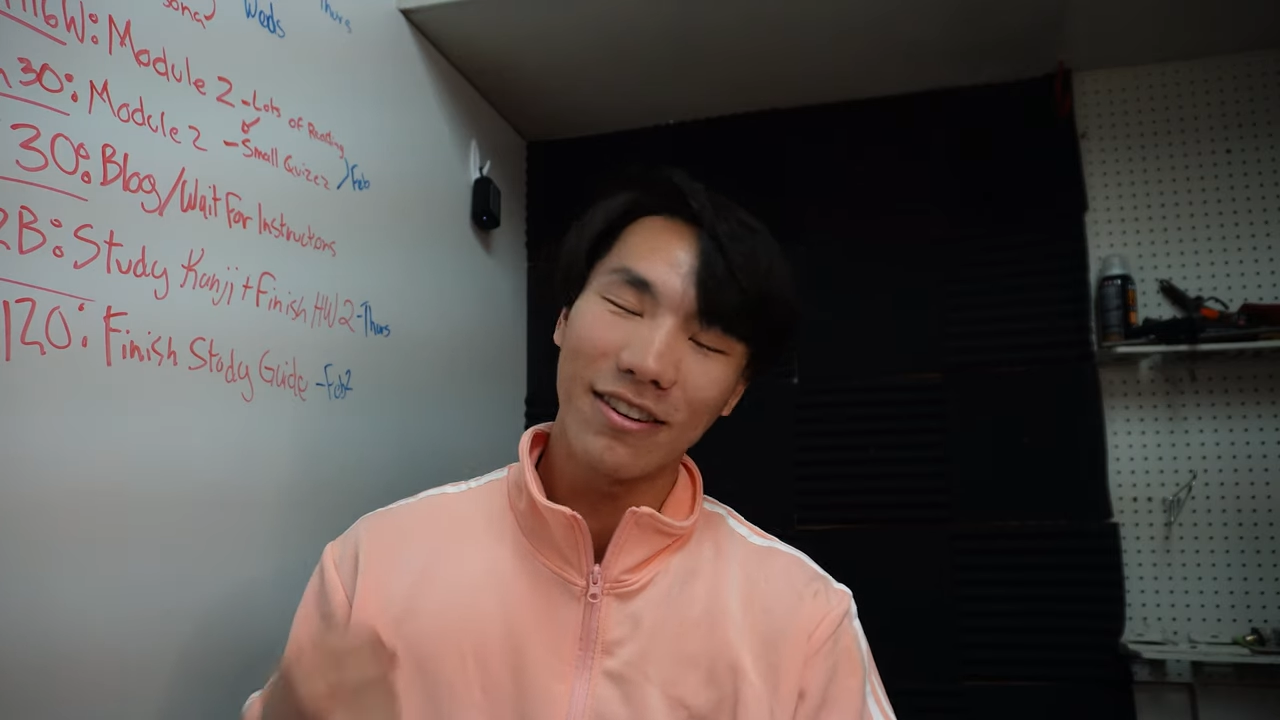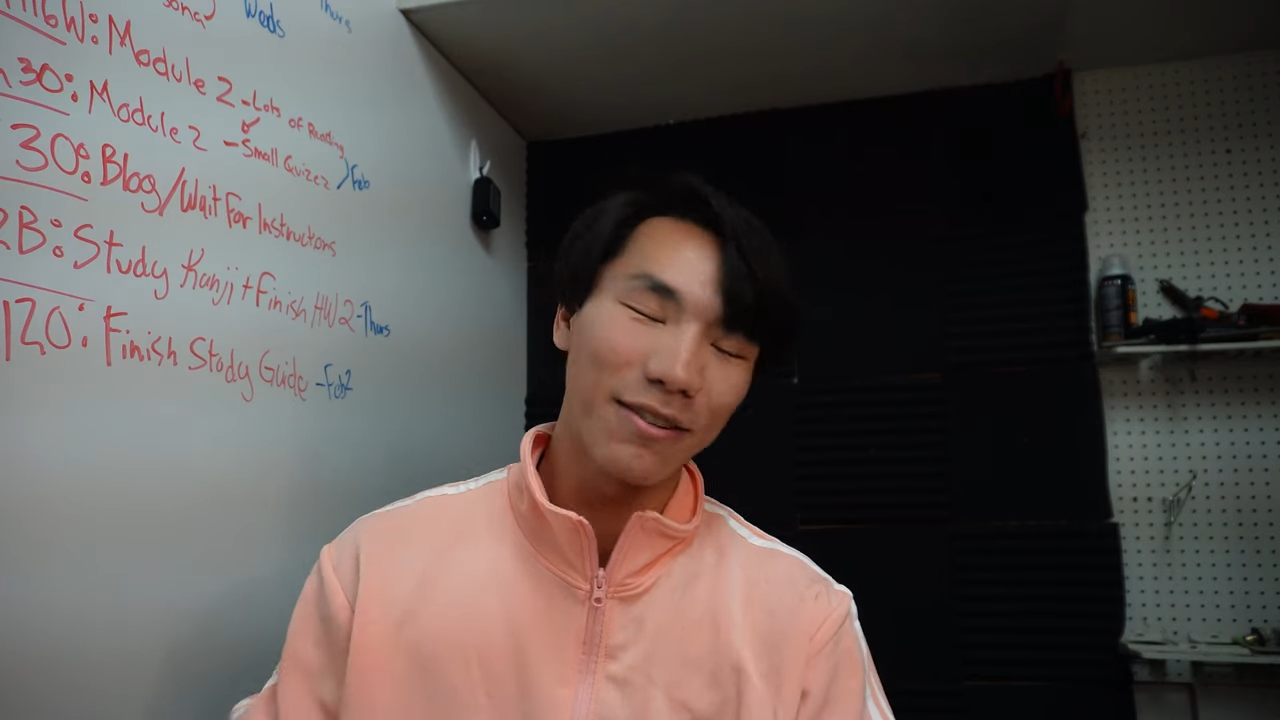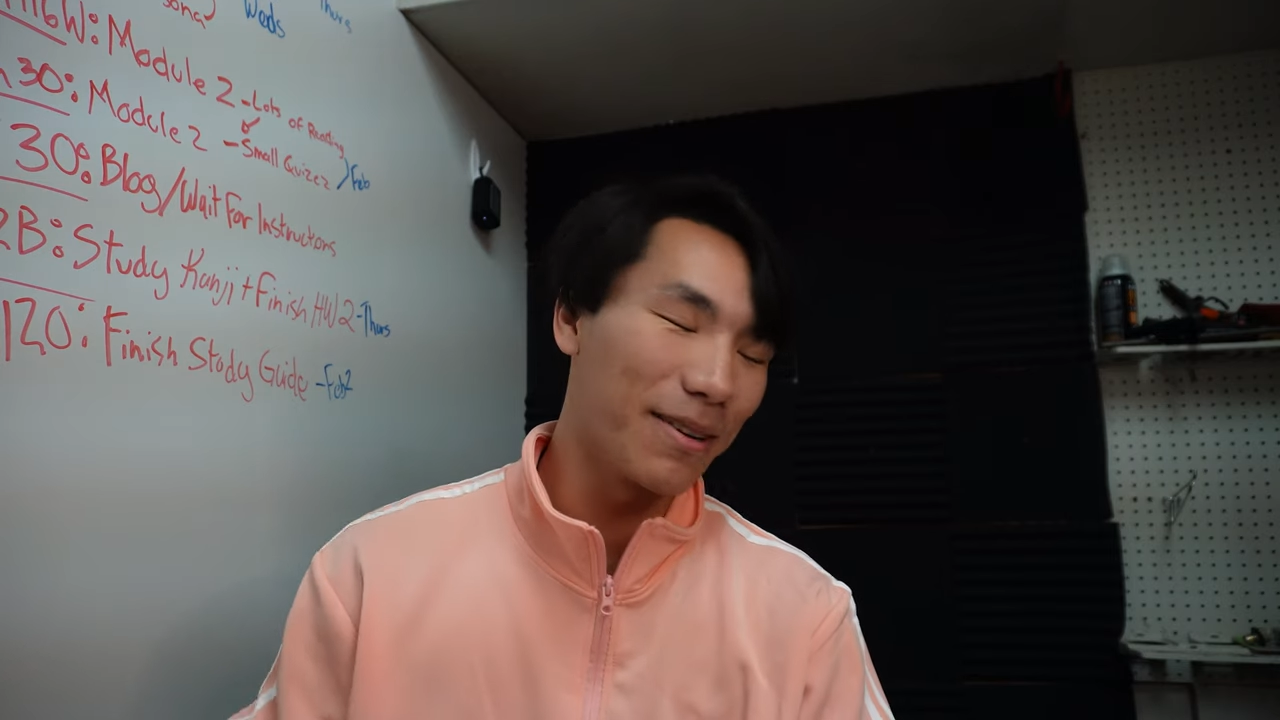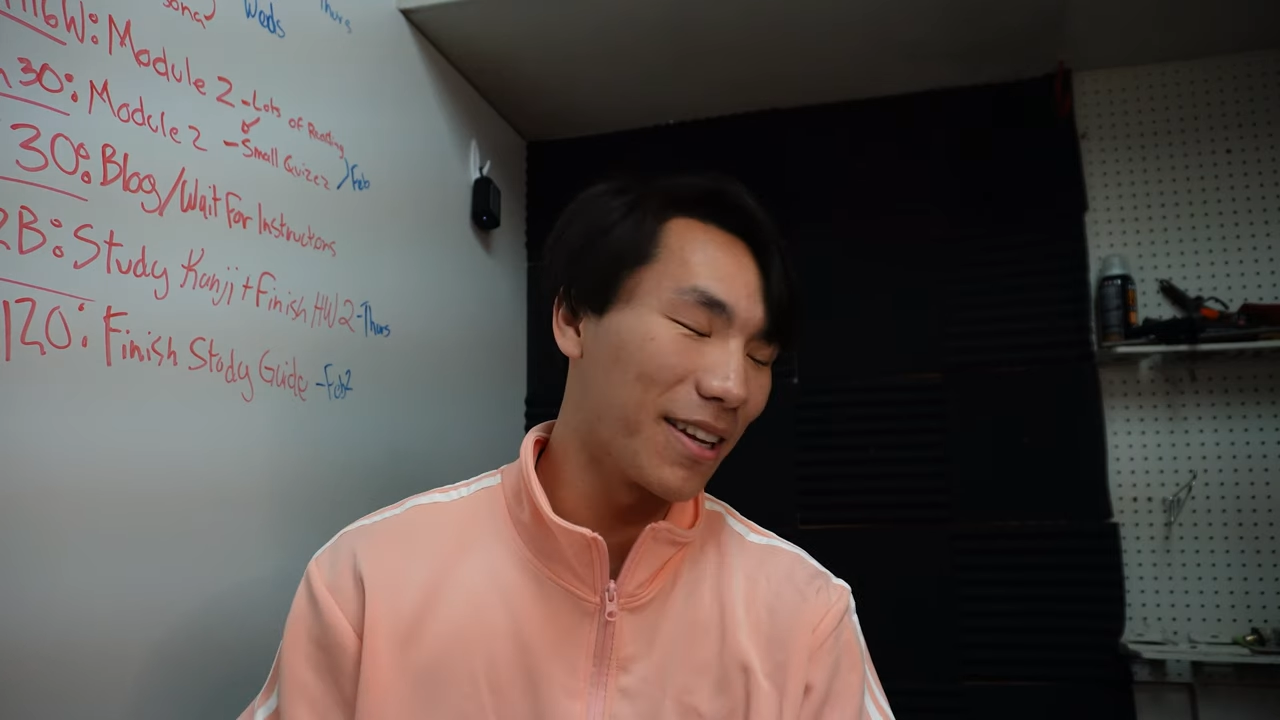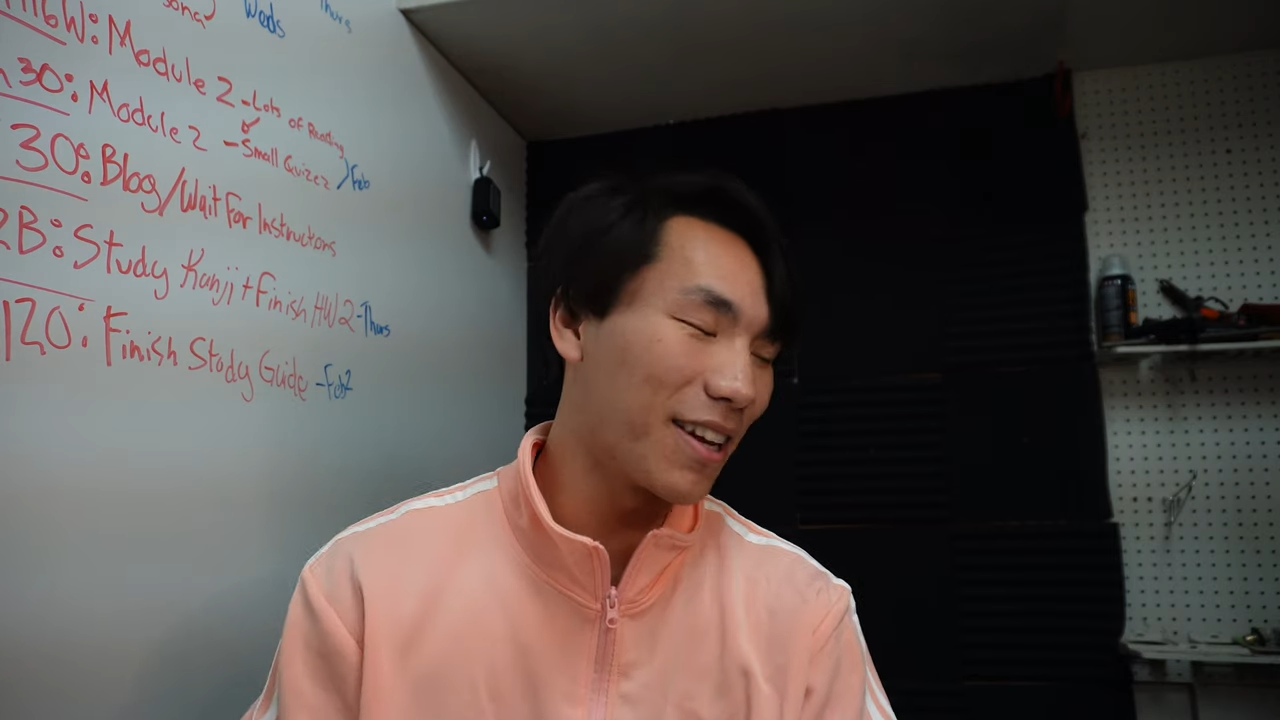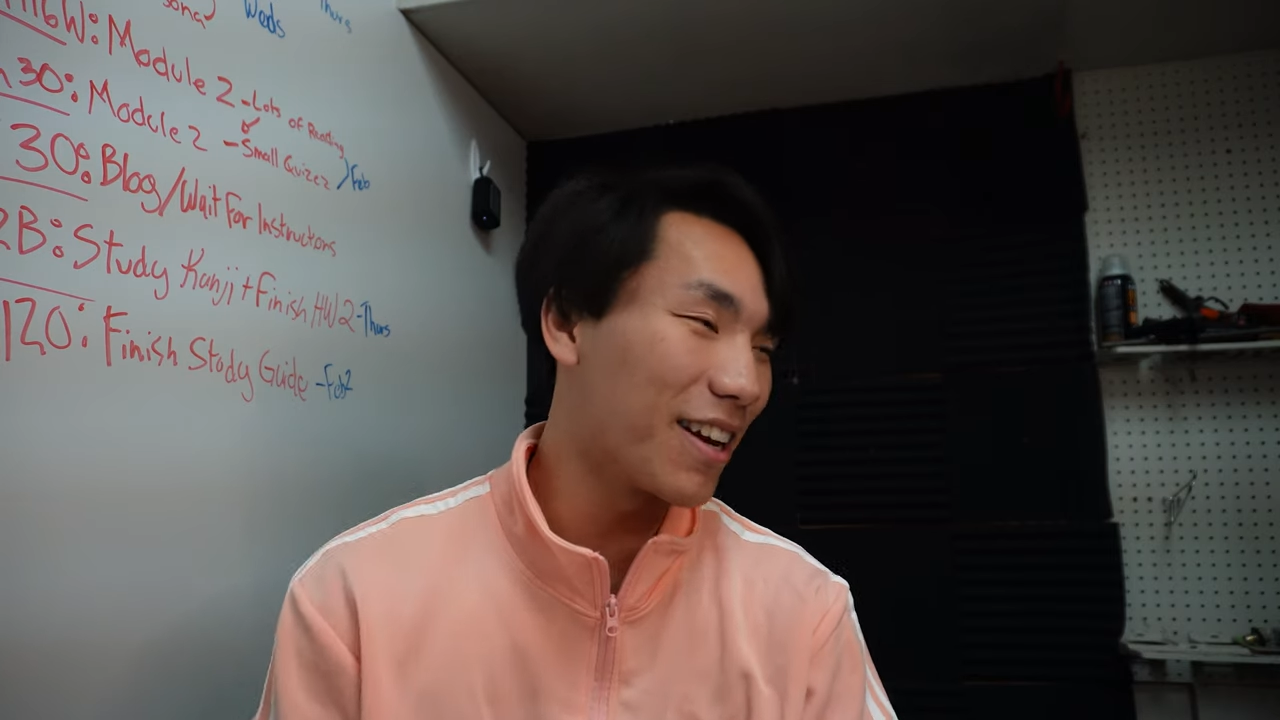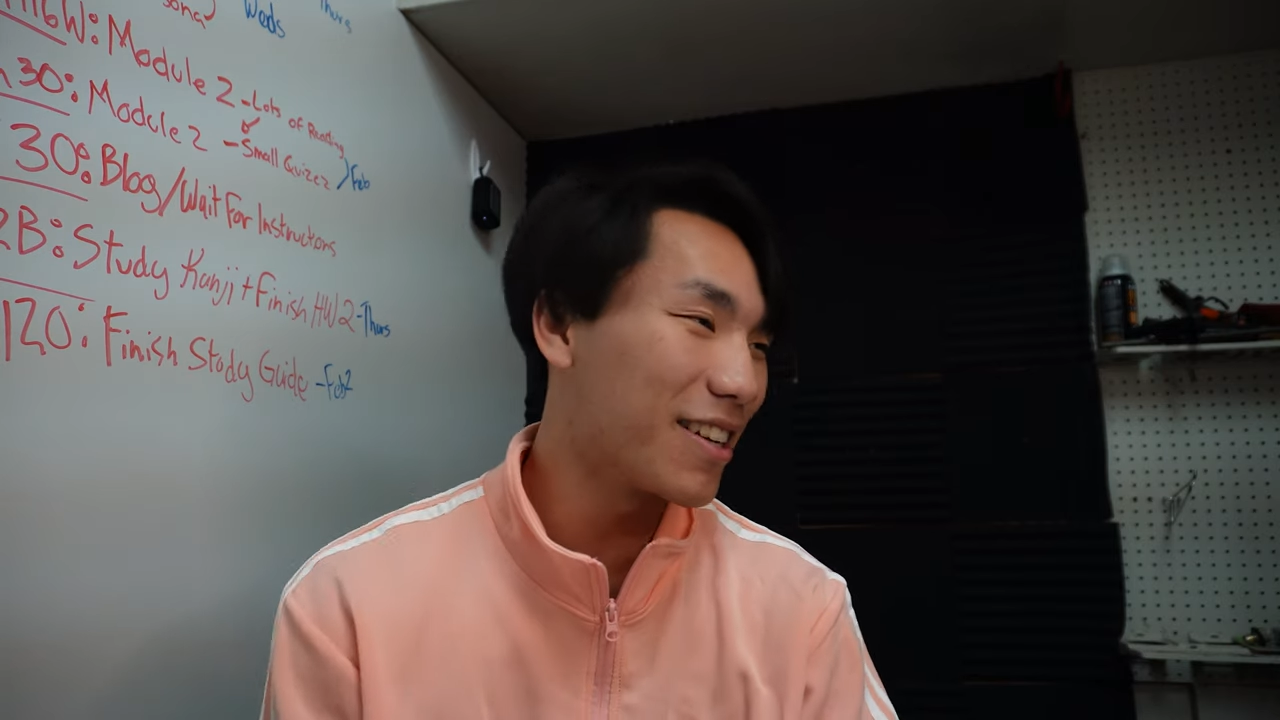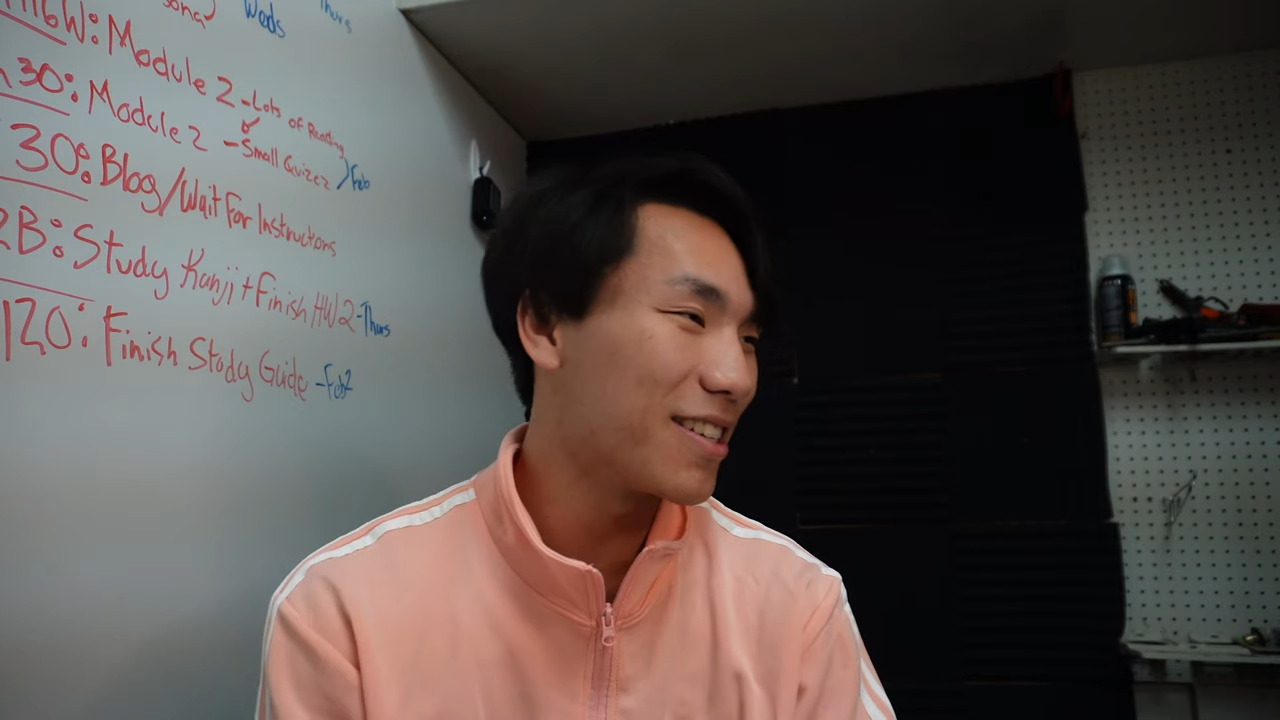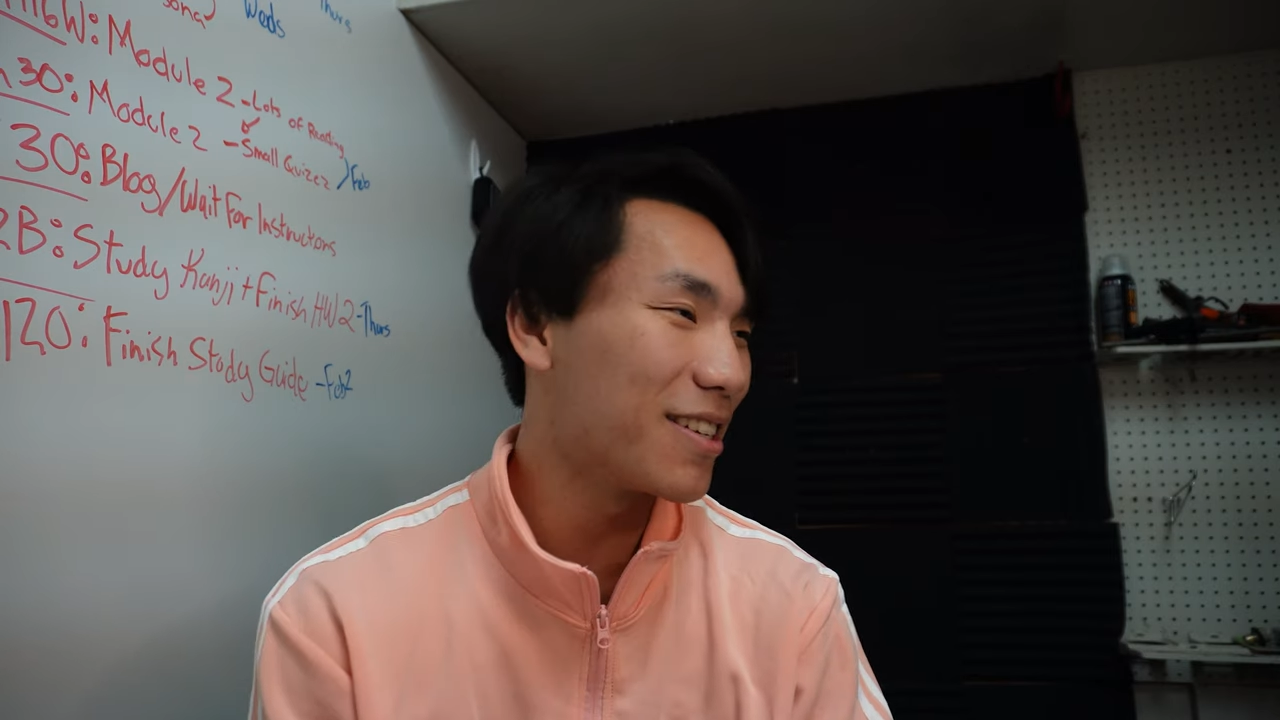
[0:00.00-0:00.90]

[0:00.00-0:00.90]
Oh my gosh,